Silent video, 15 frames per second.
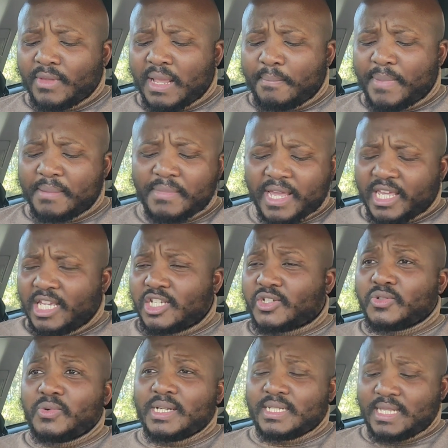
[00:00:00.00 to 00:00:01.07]
But my
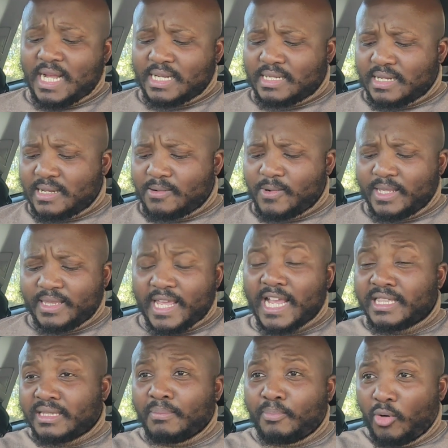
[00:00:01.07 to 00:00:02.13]
issue was that when they
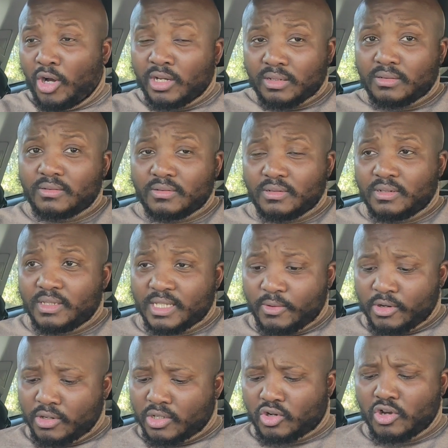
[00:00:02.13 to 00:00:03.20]
had the ball, they
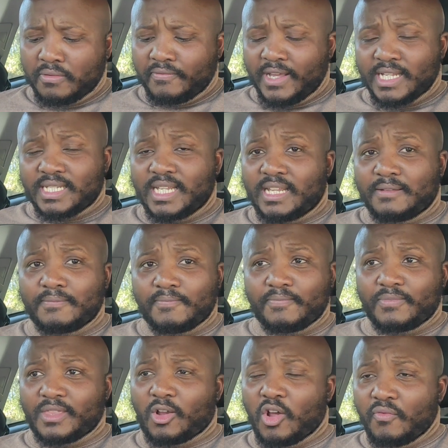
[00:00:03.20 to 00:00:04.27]
were not converting.
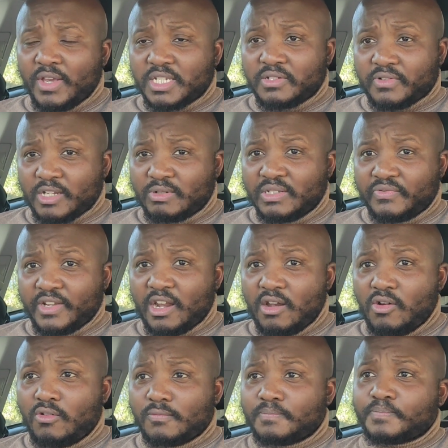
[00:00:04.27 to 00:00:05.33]
The conversion rate was very
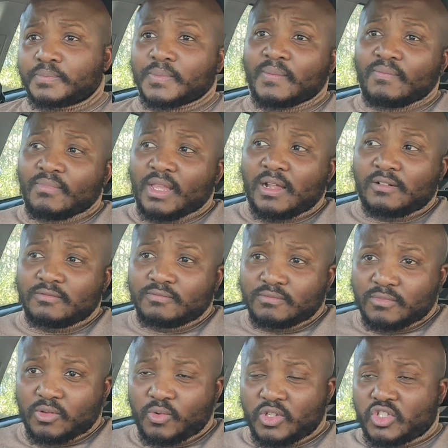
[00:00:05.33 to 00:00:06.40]
low.
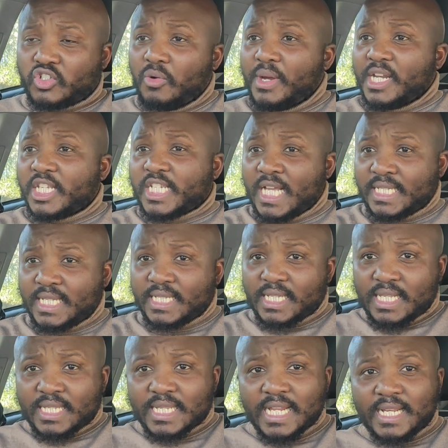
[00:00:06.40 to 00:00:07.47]
With so many chances
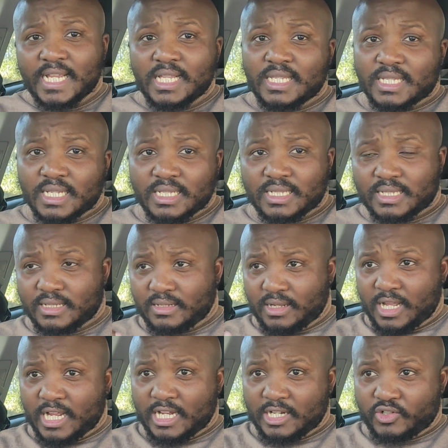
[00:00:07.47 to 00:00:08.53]
inside Leinster's
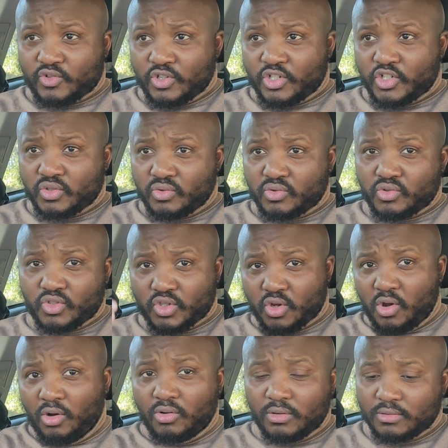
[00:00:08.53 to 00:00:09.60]
22 to
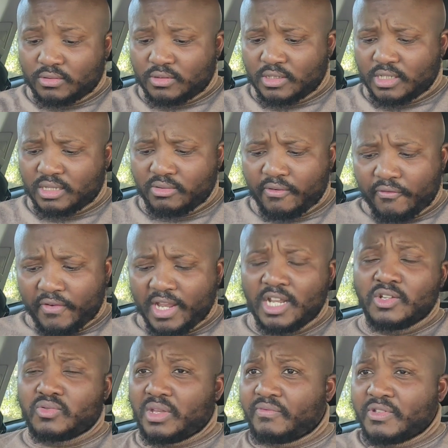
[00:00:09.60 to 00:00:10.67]
score, they were
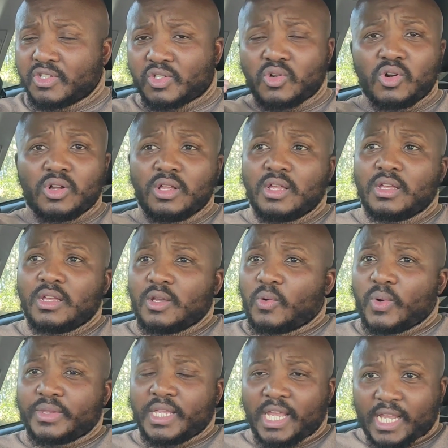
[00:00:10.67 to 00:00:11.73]
failing to even score.
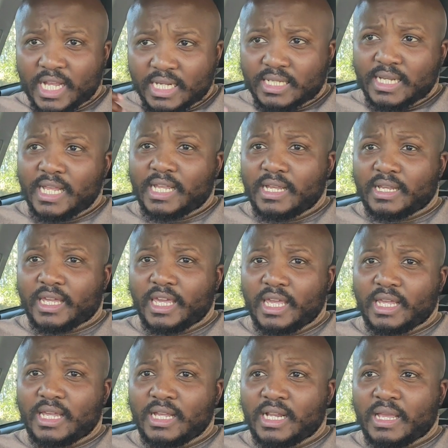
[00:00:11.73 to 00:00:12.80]
When they get like a
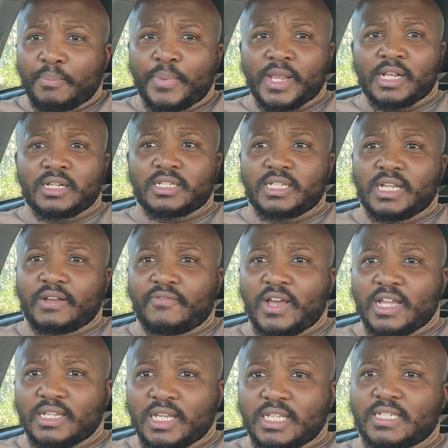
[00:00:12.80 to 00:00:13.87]
kick, like a penalty
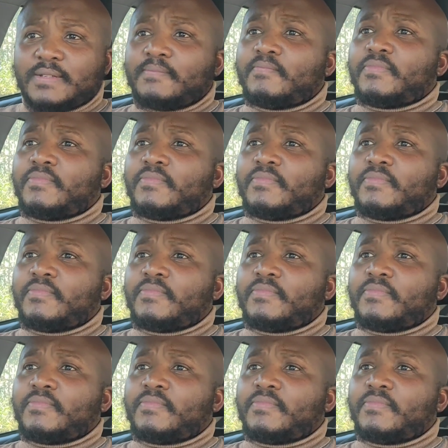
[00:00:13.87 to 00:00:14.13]
advantage,